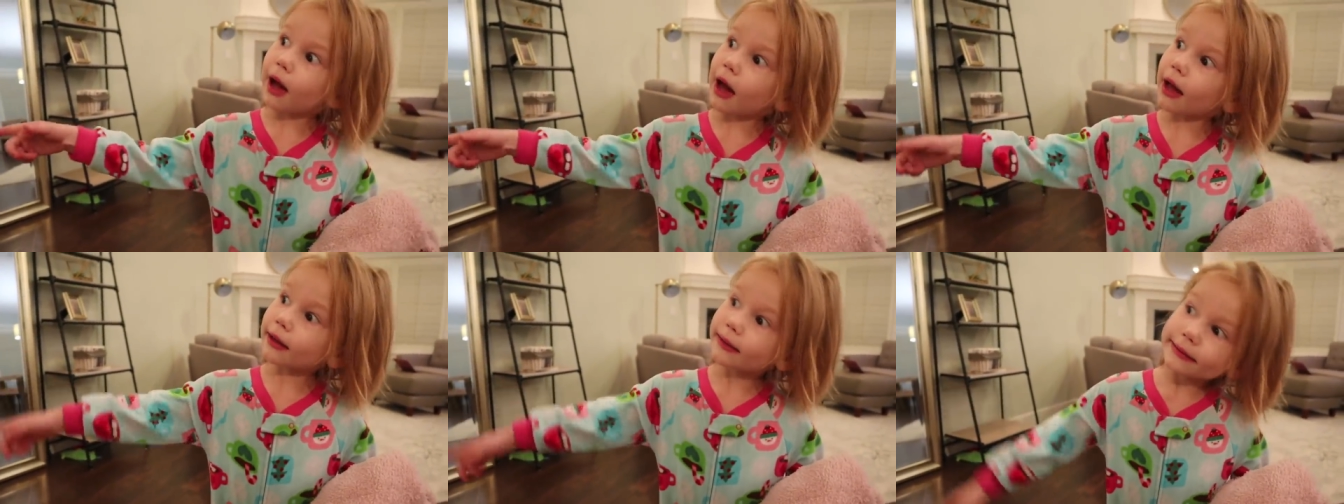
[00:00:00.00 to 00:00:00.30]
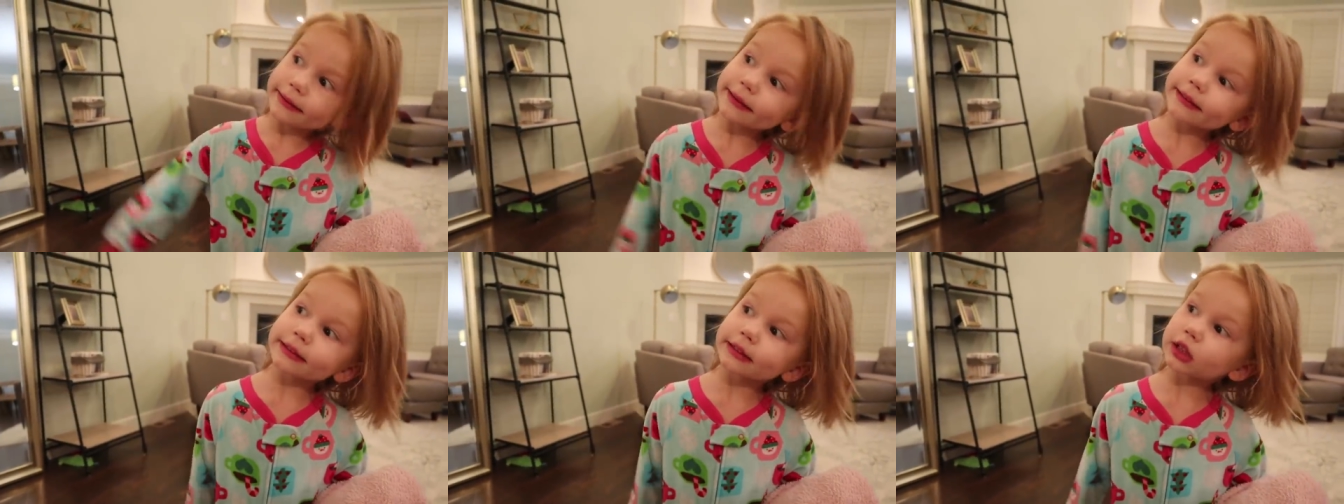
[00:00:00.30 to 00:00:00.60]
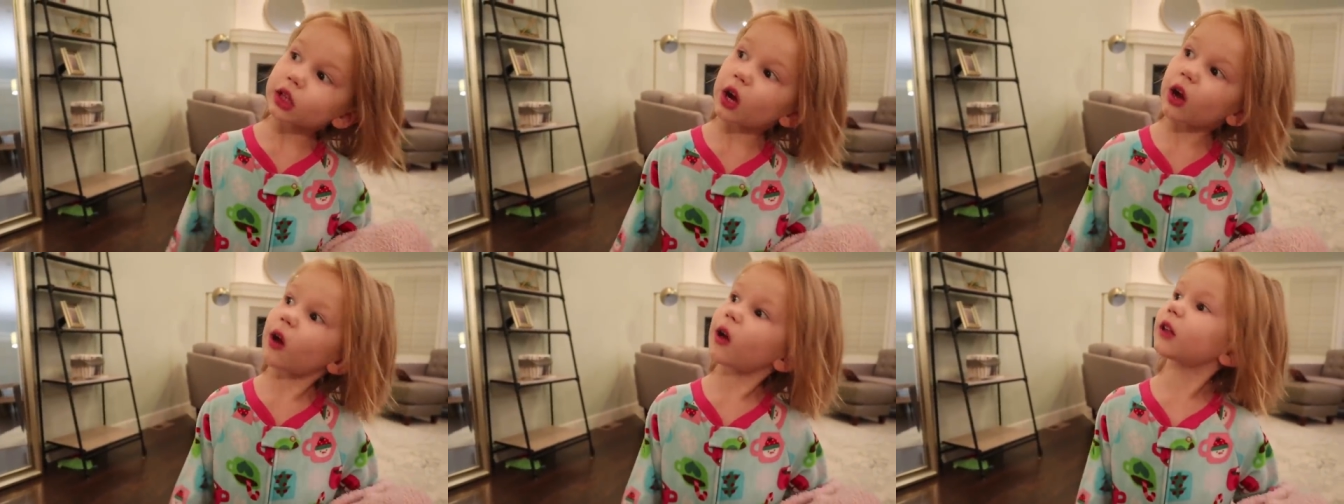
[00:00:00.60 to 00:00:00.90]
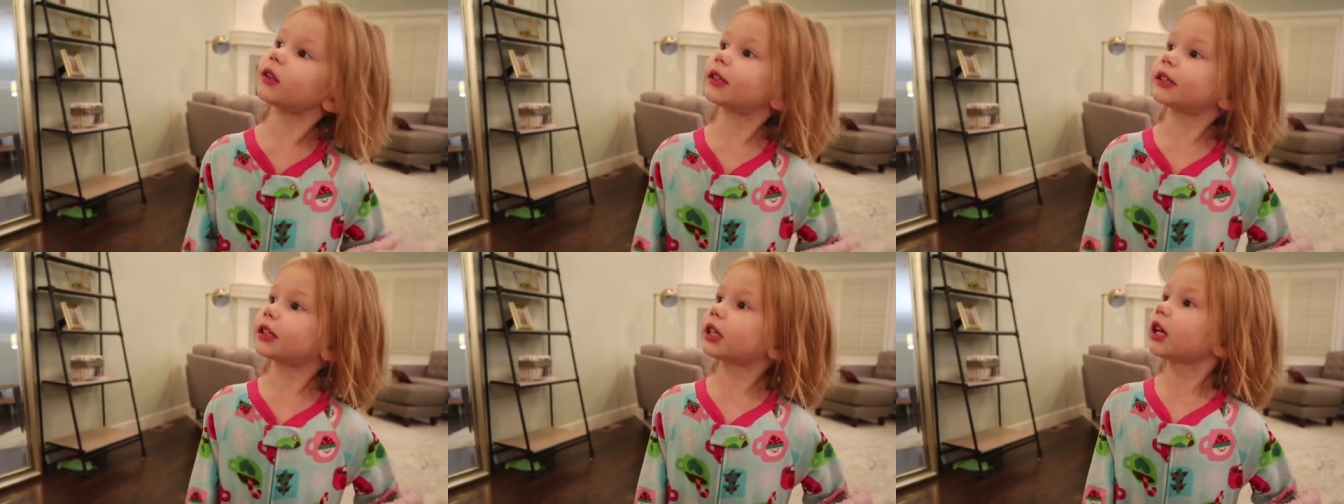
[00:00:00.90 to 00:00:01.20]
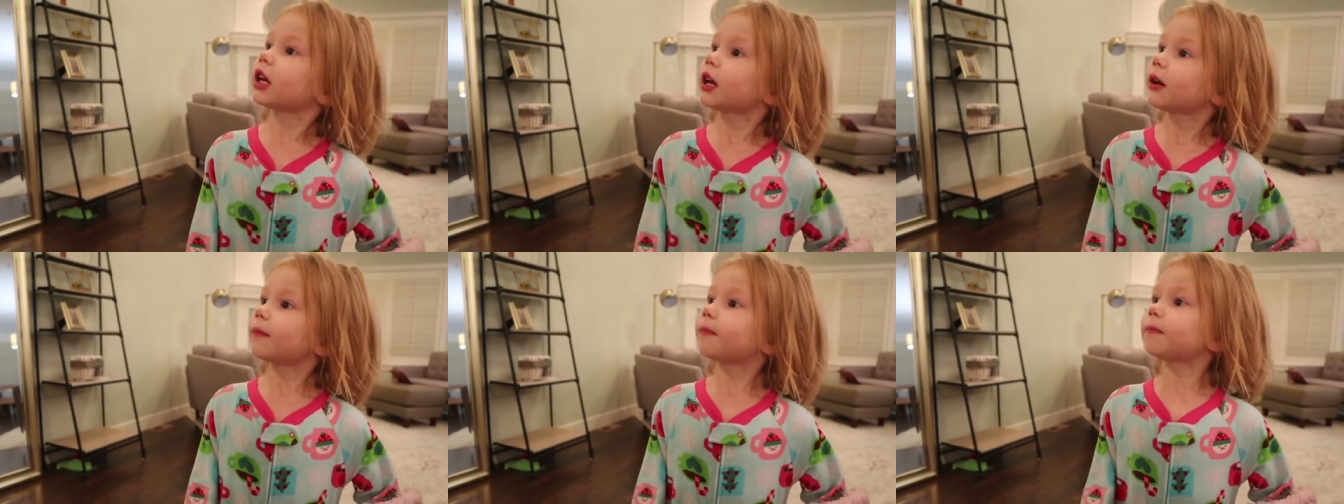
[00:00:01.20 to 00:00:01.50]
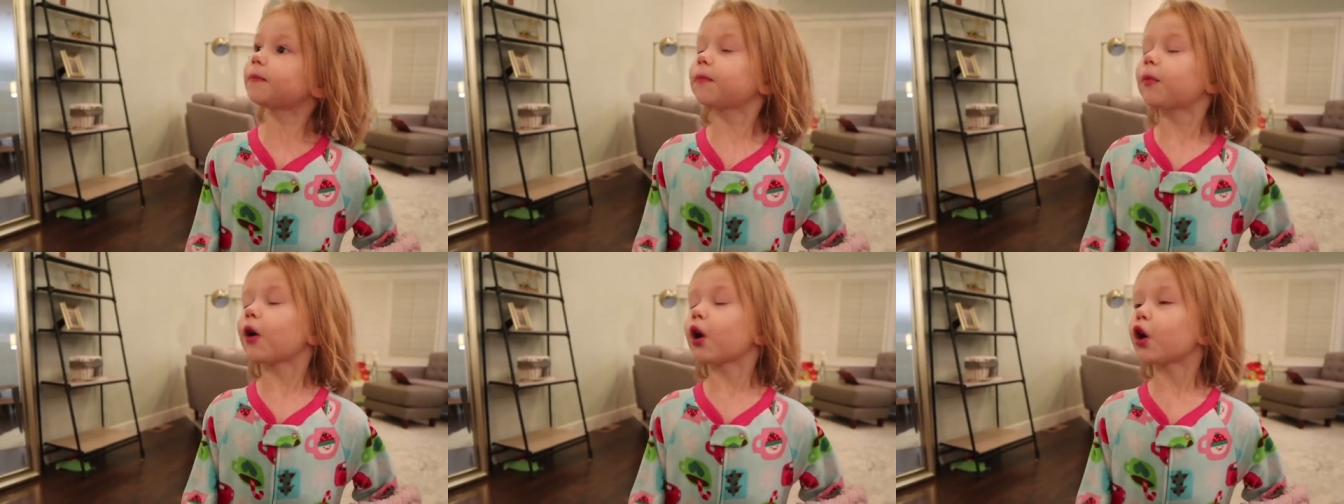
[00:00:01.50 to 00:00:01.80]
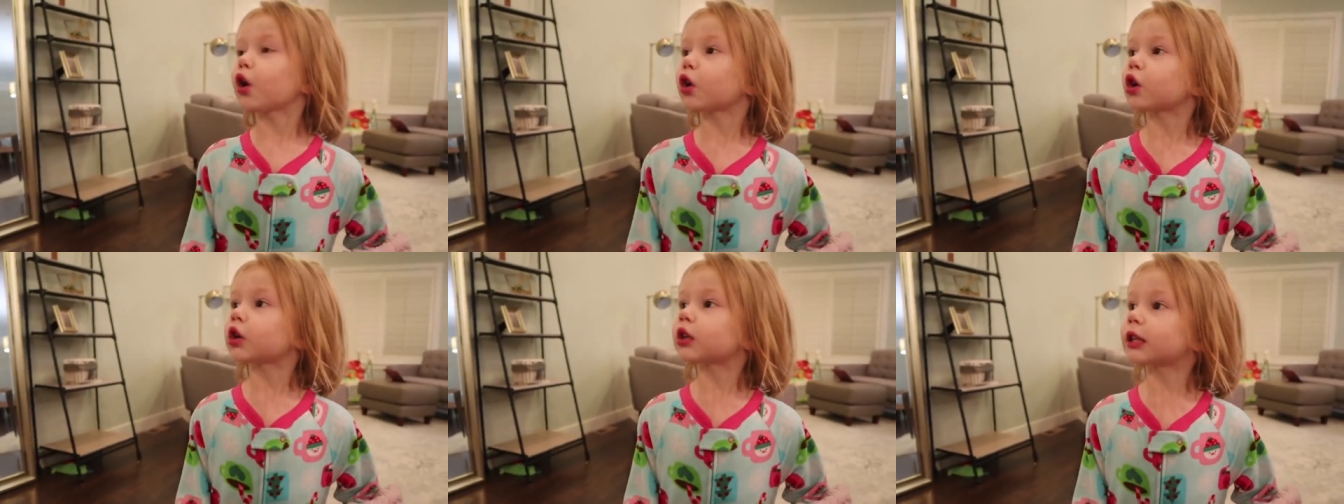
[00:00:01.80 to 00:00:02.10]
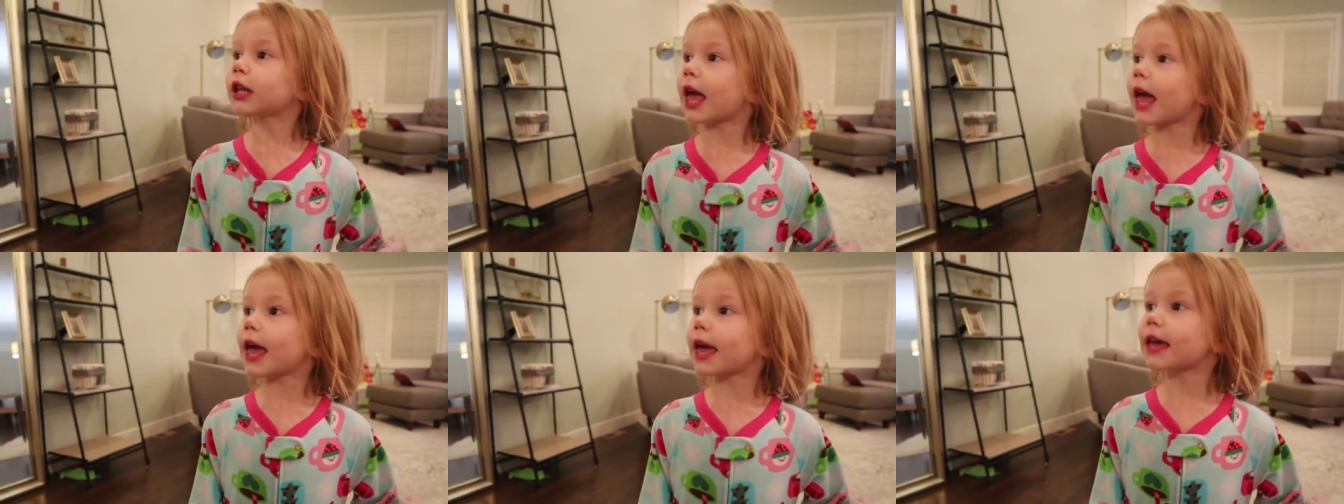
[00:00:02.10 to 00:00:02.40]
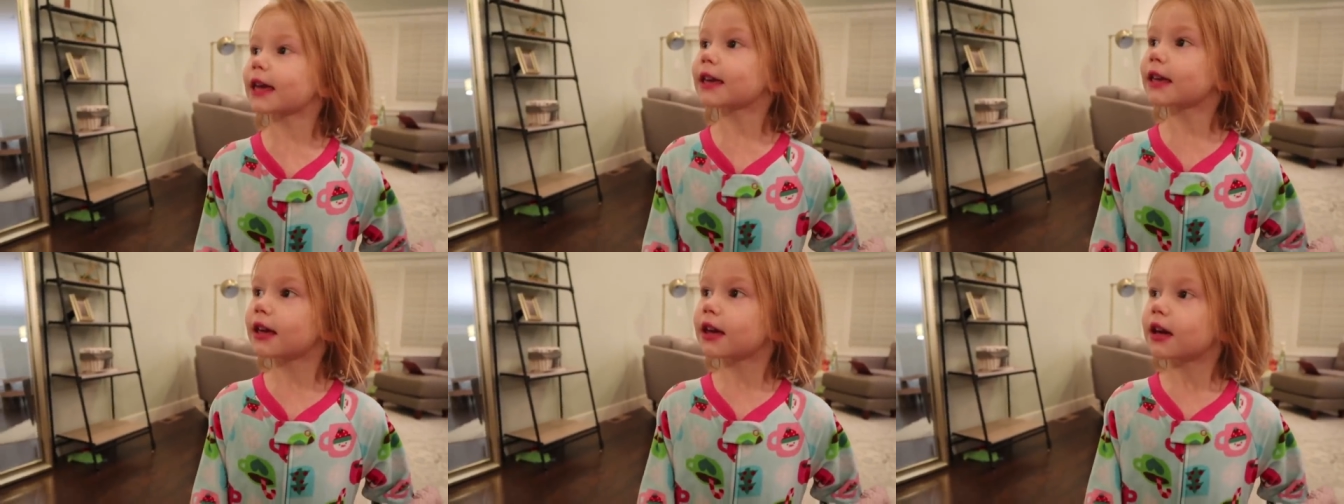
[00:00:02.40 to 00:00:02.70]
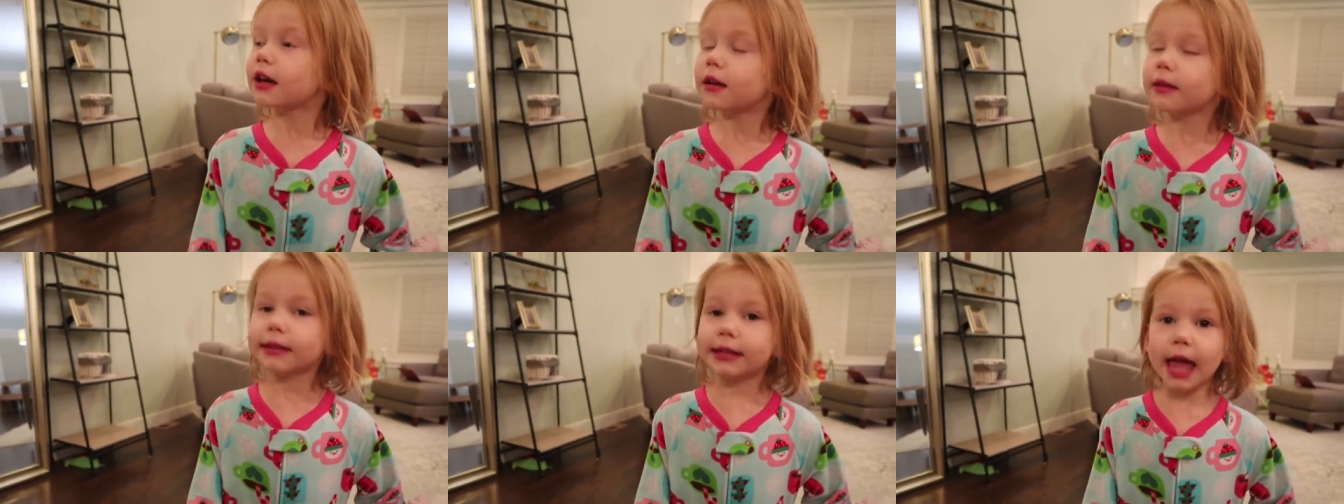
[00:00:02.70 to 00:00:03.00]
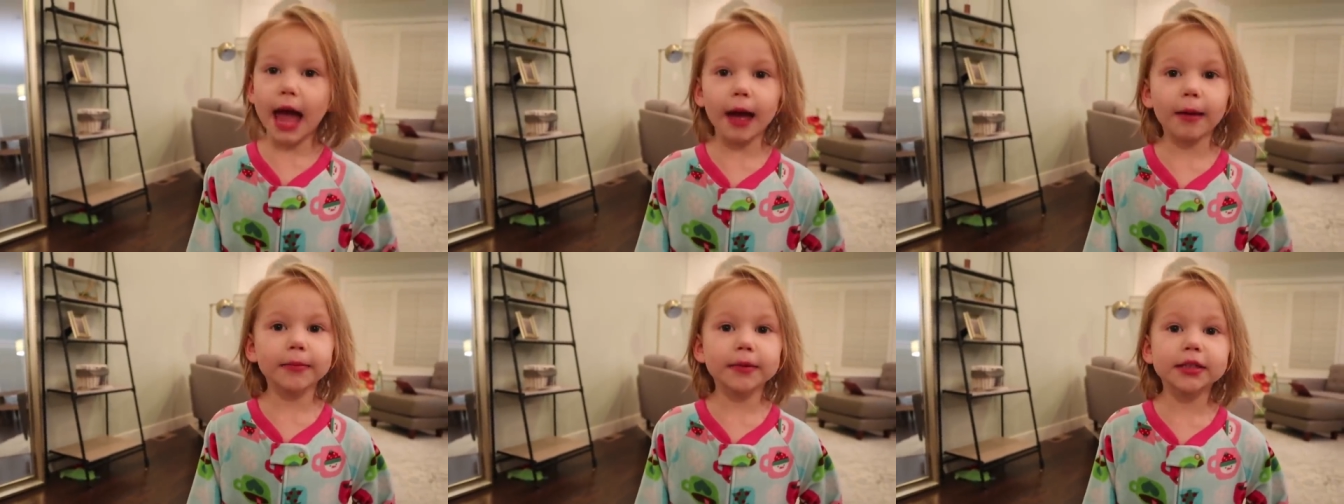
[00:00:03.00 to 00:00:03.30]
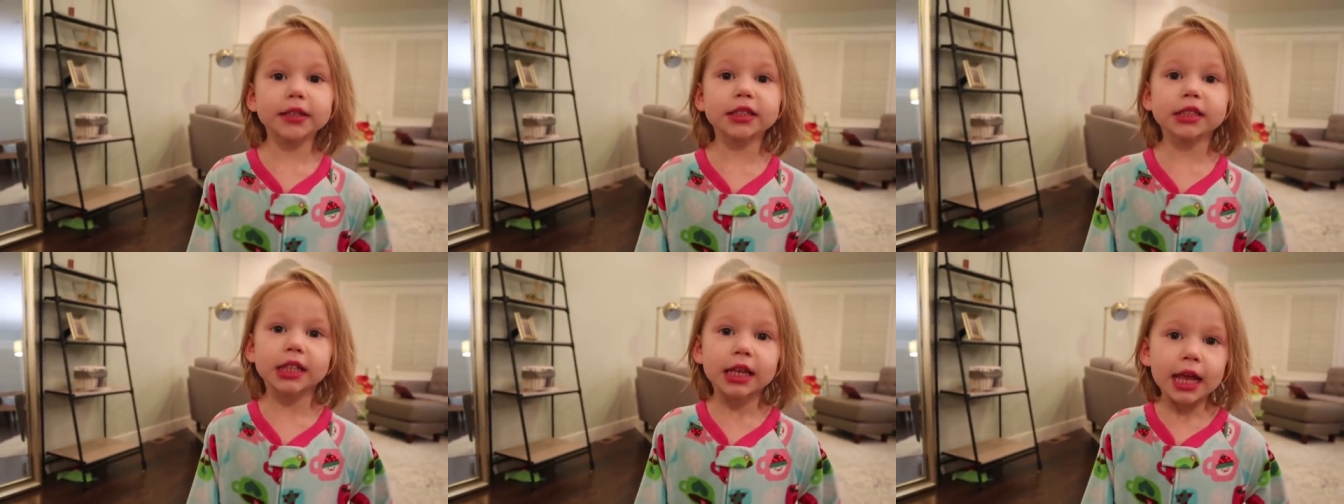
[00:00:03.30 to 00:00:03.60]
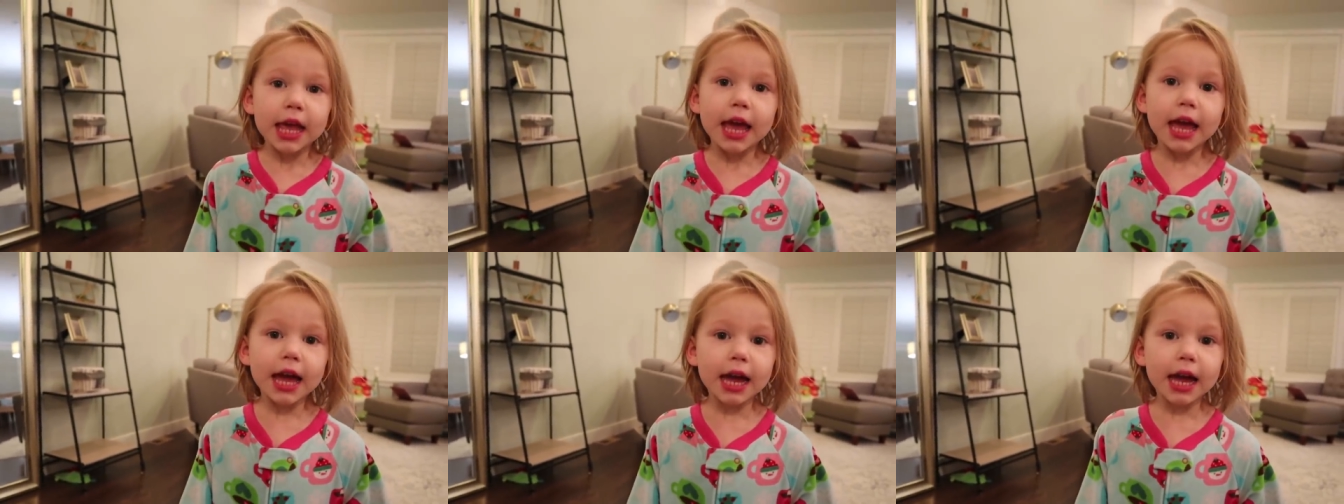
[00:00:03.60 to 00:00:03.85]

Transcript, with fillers: I just got birthday jammies